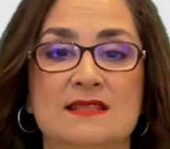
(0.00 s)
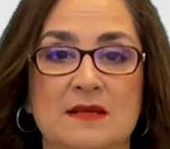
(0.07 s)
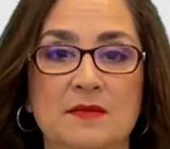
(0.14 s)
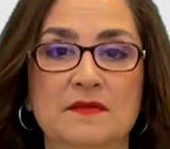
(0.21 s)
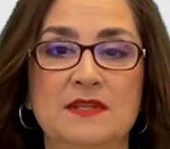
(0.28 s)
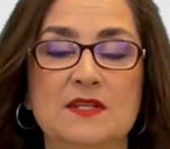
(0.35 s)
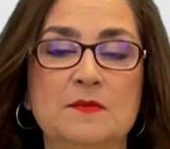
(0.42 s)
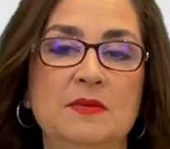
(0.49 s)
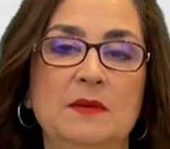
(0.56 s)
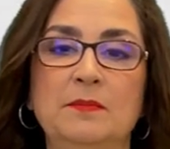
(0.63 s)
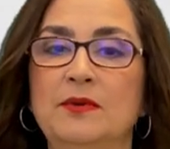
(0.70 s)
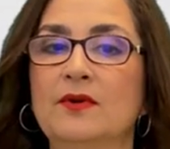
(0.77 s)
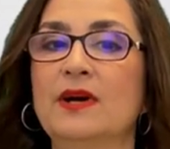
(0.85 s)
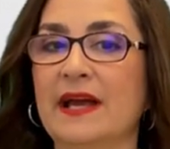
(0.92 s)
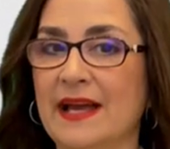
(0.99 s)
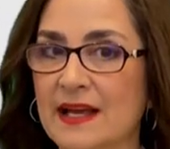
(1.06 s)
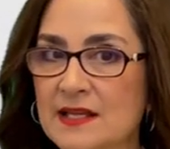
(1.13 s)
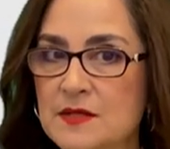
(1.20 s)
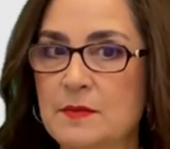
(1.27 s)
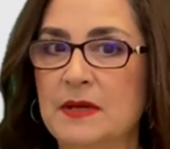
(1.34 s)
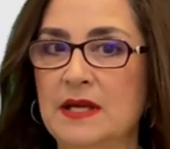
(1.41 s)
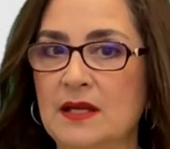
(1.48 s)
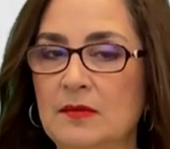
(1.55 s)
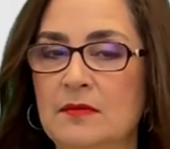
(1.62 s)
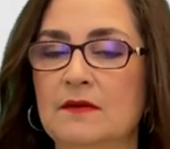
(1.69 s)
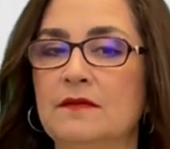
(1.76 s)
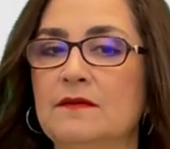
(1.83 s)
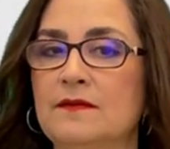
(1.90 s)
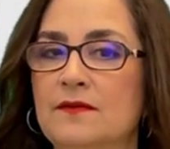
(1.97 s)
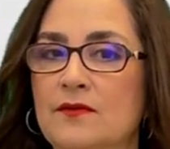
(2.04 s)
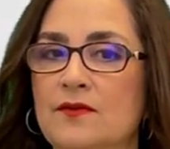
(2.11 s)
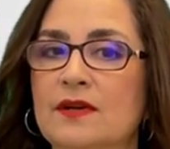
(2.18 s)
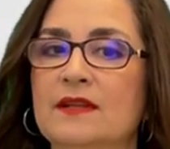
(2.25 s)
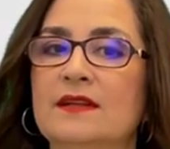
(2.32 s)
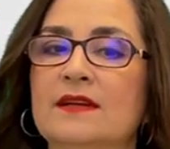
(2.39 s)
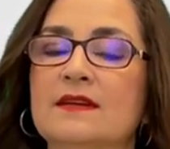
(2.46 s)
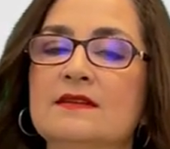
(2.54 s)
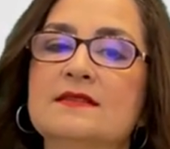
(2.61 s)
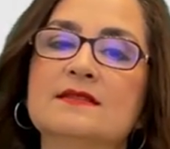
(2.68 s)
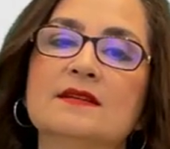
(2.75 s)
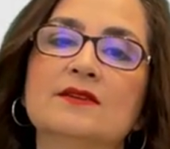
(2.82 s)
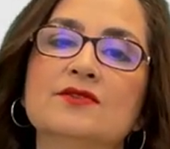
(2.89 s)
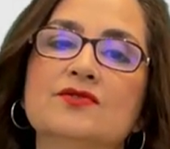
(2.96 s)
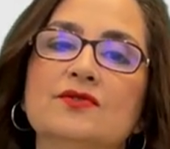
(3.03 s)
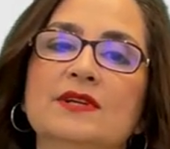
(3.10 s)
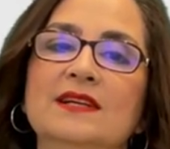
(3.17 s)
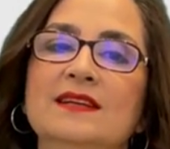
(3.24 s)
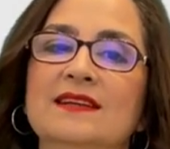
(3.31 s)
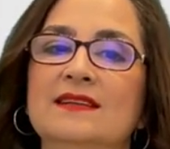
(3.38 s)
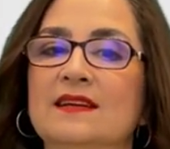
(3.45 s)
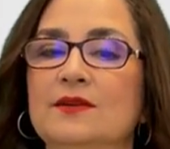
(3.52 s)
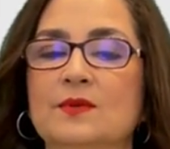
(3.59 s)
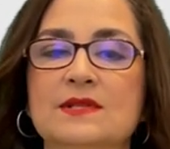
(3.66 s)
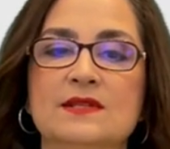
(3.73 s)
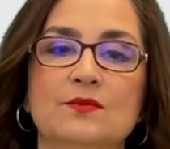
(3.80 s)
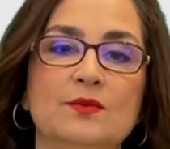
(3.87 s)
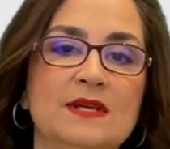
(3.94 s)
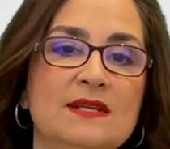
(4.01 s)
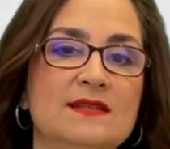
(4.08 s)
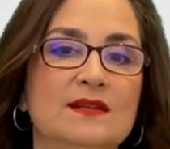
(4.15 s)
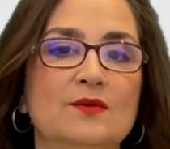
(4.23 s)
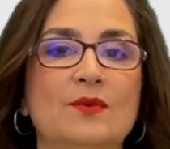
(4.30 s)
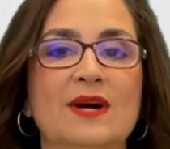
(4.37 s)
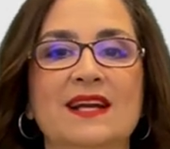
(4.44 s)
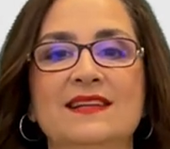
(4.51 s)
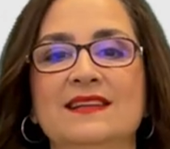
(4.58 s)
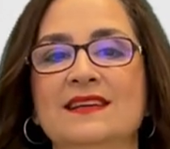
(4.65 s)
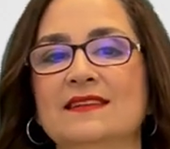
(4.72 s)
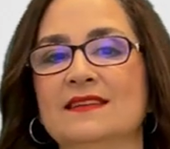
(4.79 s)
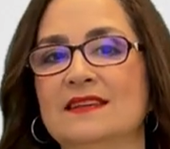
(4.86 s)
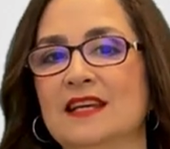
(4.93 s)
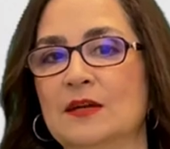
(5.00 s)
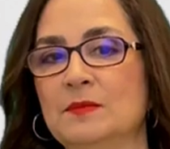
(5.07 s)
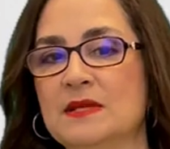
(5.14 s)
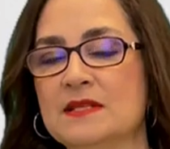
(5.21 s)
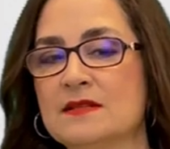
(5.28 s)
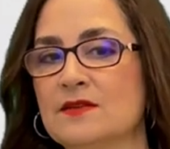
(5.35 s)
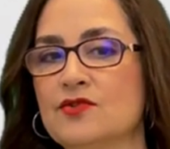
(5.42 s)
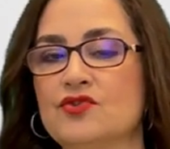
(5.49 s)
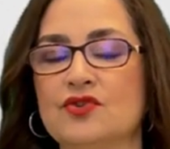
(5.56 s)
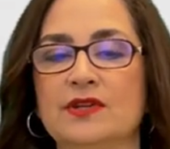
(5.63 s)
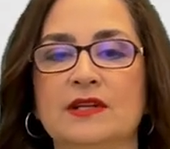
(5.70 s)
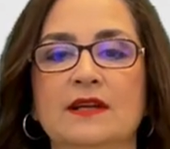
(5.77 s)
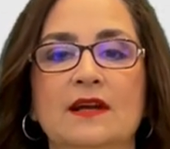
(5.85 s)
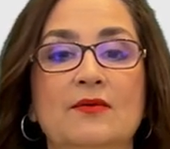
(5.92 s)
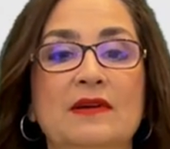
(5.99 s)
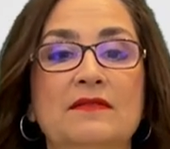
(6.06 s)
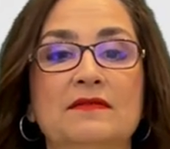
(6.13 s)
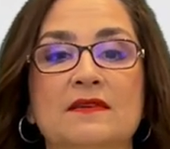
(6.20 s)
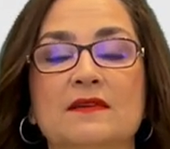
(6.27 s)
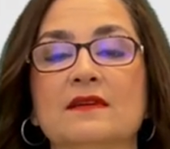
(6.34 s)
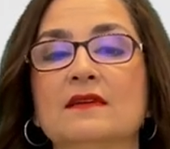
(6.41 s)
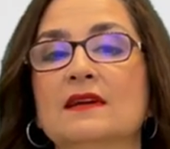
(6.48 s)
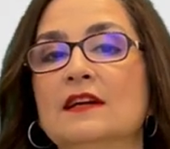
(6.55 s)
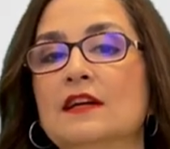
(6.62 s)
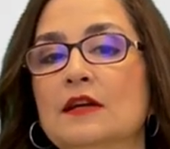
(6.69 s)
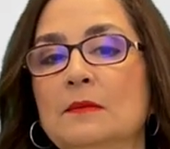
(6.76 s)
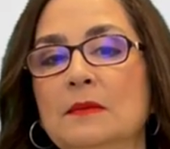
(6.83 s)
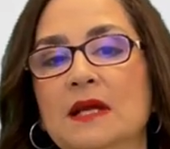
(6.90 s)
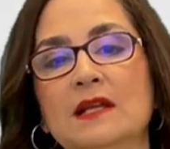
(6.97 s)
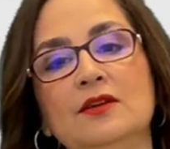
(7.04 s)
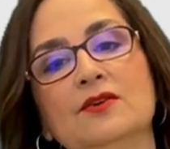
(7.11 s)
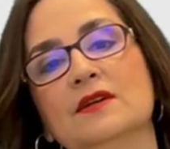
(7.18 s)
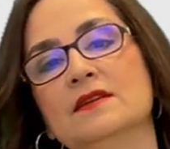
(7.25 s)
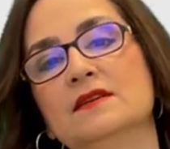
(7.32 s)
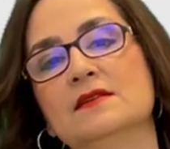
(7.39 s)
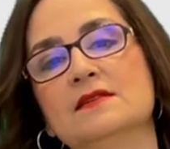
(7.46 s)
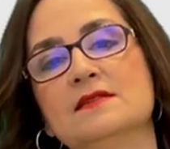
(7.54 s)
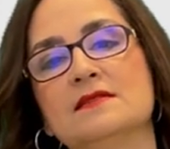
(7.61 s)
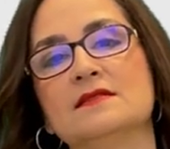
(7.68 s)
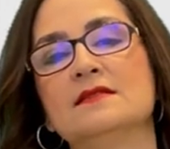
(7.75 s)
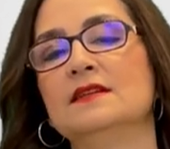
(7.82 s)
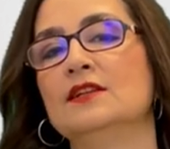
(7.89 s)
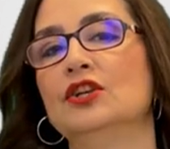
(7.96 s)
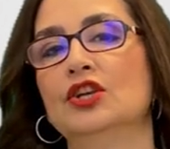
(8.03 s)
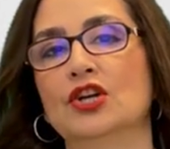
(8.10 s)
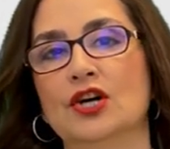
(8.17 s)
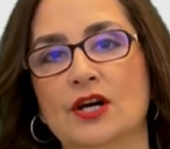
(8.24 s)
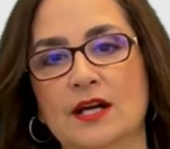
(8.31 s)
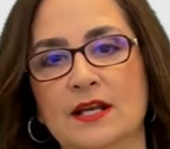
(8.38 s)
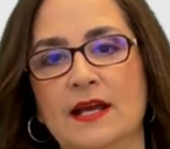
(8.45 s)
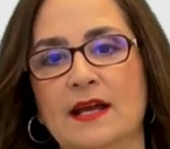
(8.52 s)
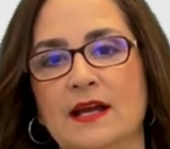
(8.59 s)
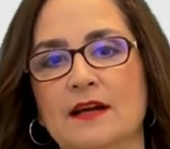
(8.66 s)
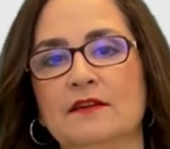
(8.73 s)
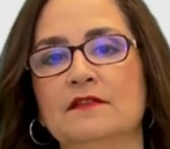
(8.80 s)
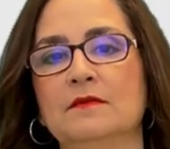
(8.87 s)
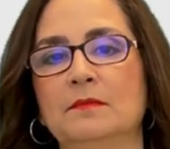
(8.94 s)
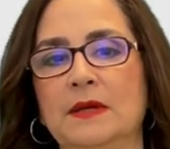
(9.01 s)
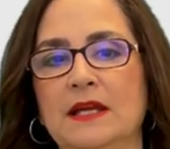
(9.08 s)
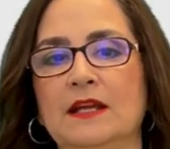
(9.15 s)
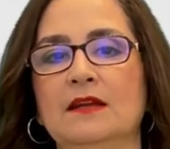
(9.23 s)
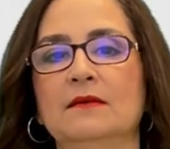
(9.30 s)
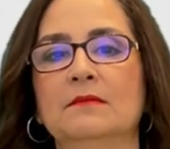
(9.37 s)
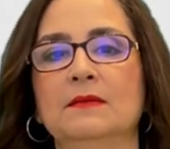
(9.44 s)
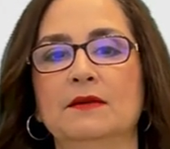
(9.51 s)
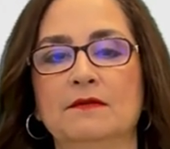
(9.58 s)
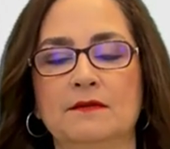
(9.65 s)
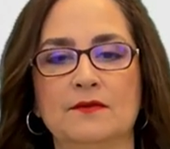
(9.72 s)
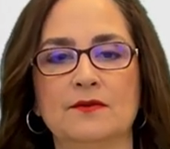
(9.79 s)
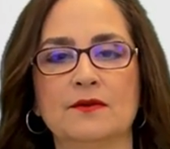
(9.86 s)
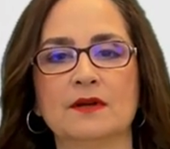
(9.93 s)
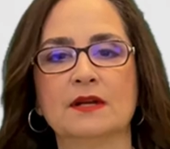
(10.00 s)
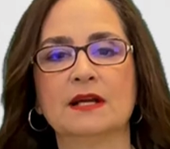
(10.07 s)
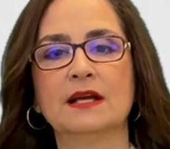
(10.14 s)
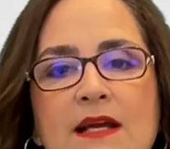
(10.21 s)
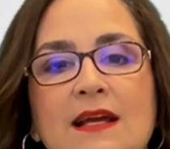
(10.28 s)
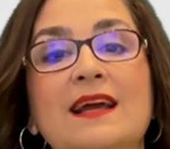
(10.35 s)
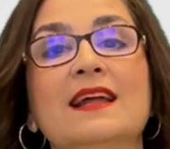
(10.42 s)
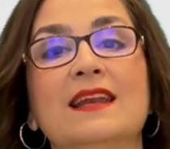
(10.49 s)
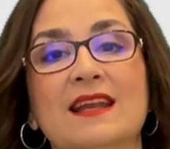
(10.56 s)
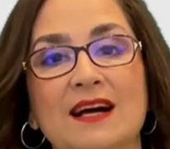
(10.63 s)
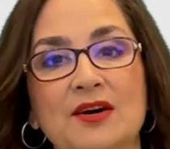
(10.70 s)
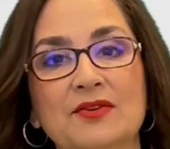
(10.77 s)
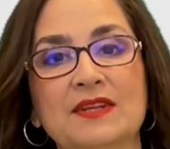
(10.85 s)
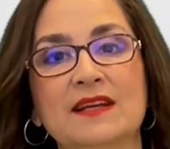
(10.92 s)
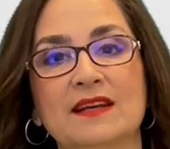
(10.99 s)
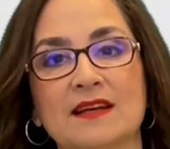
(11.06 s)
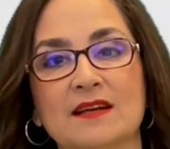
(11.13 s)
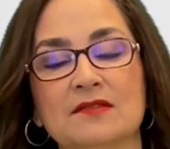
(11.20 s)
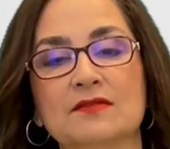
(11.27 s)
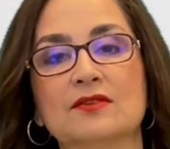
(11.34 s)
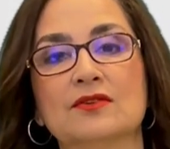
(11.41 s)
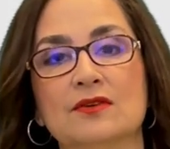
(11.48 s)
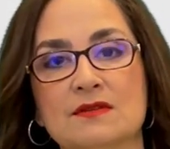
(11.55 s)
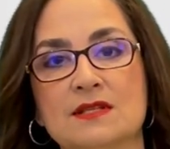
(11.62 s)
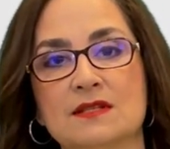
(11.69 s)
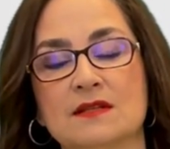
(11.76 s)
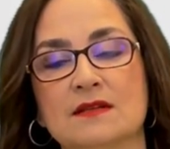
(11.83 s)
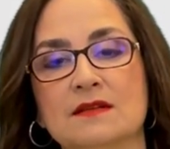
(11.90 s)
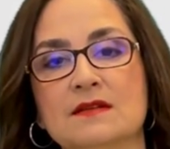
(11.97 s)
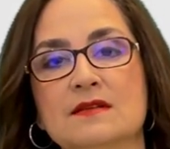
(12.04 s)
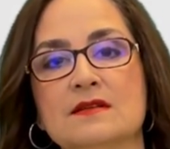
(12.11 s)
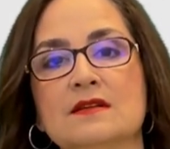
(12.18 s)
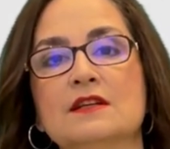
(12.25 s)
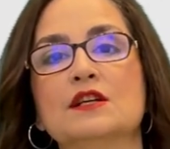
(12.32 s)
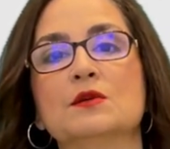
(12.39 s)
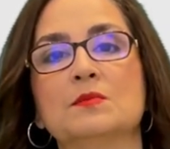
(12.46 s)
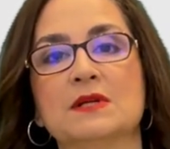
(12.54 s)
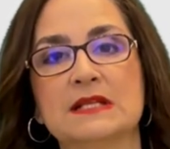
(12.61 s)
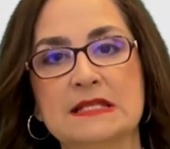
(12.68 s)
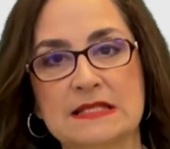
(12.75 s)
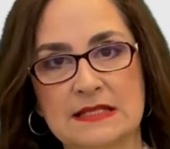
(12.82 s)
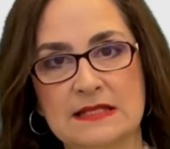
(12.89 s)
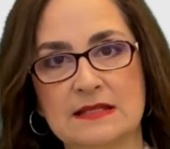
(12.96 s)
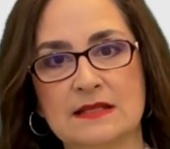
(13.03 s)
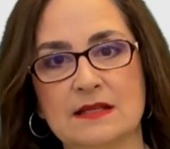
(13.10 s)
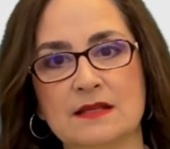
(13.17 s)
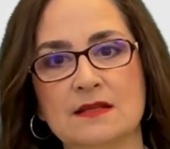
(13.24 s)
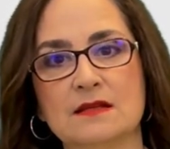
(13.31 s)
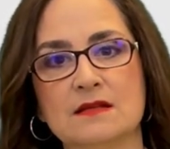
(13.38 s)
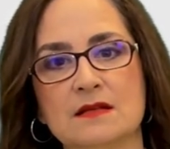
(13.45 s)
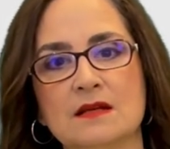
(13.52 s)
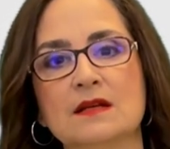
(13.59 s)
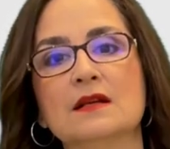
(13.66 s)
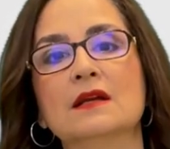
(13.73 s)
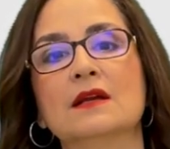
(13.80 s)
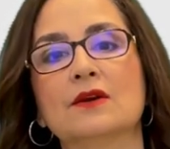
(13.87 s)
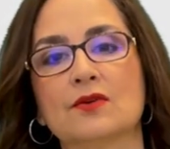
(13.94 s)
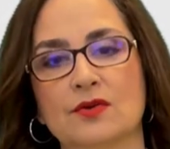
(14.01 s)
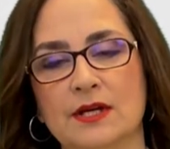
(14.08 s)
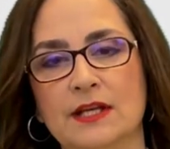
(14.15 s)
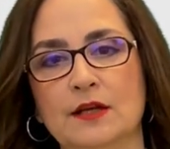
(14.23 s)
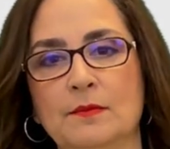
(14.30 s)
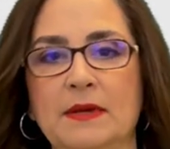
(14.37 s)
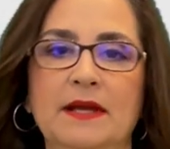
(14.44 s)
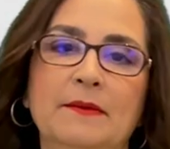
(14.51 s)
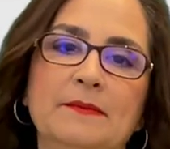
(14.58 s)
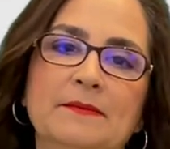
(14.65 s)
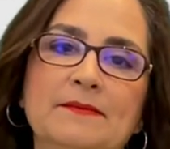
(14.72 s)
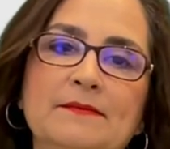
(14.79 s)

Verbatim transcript: Some of these people had pain before their surgery, and that was the reason why they ended up in surgery. However, many others did not have pain before, and now they have constant, persistent chronic pain.